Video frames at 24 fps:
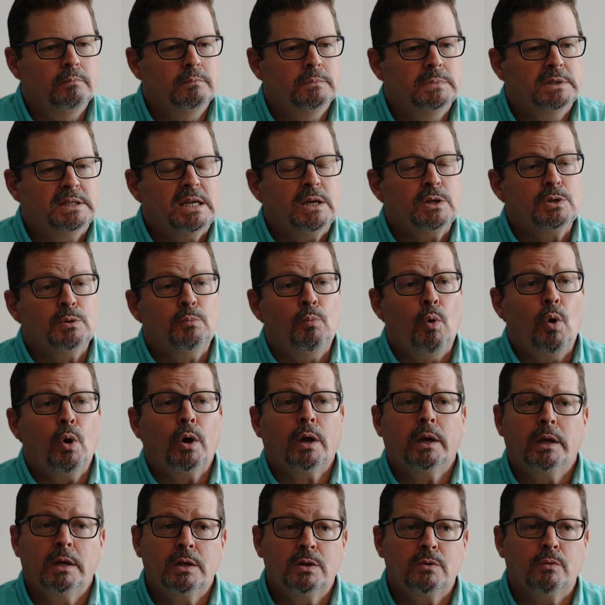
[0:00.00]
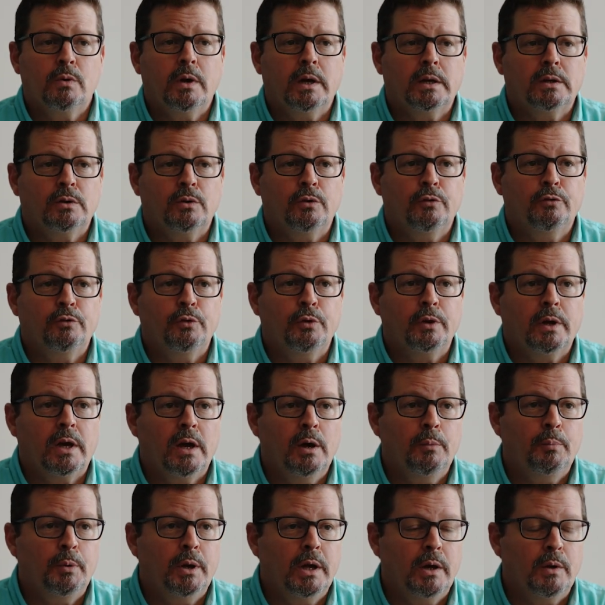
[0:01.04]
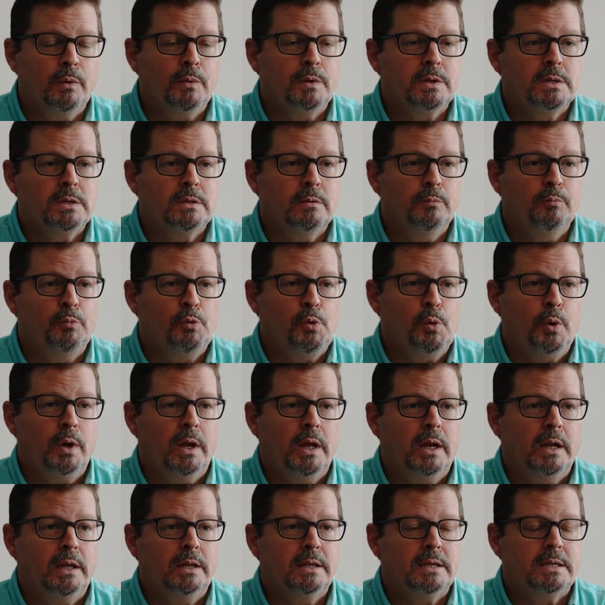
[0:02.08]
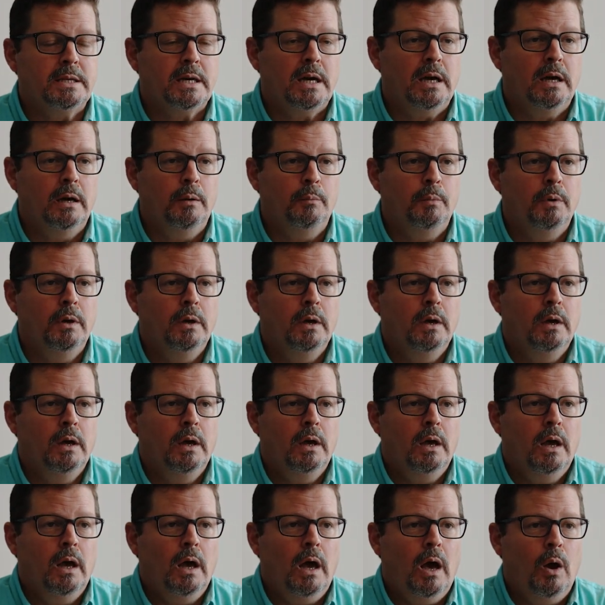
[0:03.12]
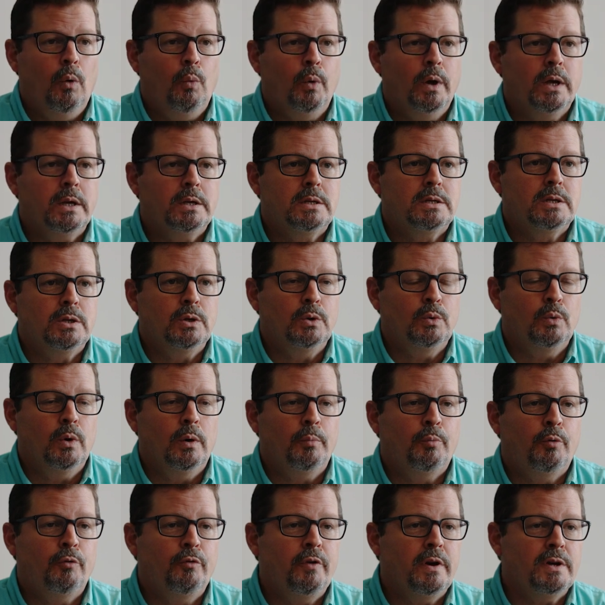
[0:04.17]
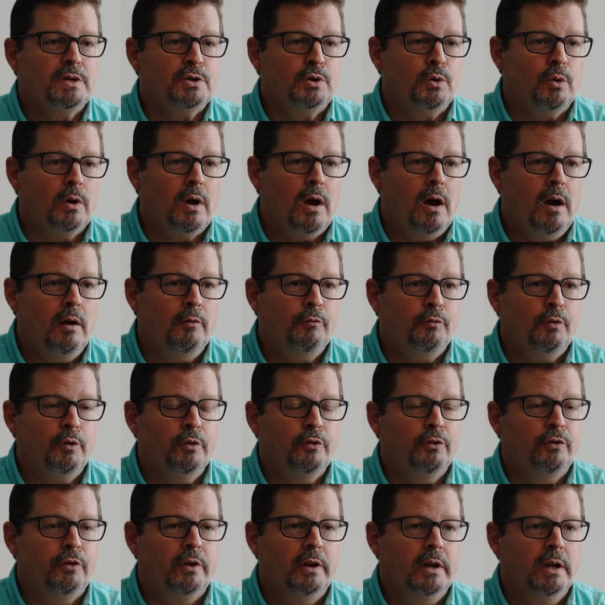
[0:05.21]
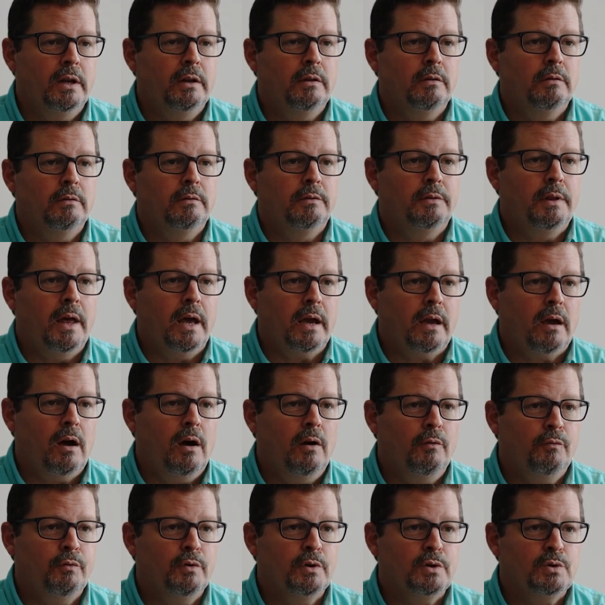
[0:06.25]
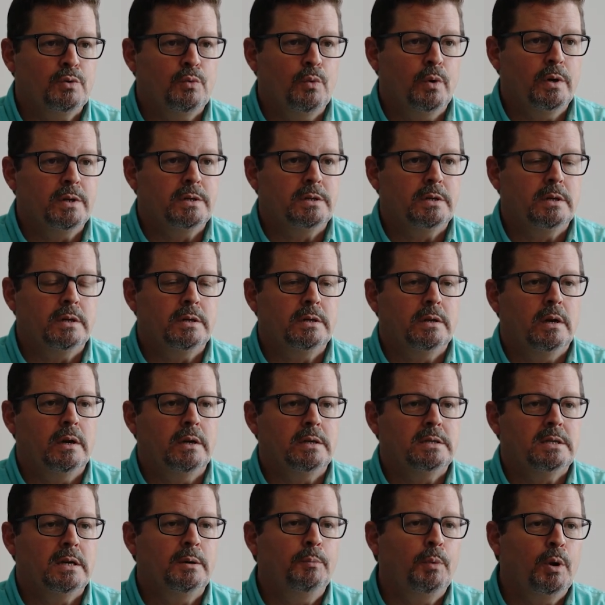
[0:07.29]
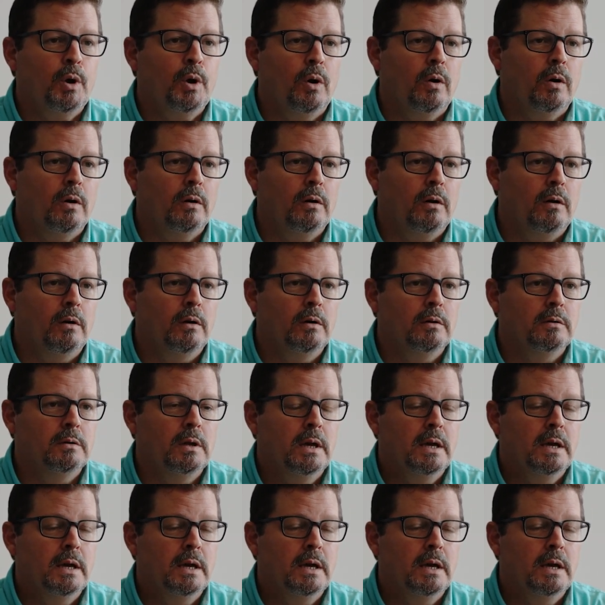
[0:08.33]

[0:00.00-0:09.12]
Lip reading: sales and marketing director for the company I was employed at the time, I went to a professional conference, and in that conference was a seminar on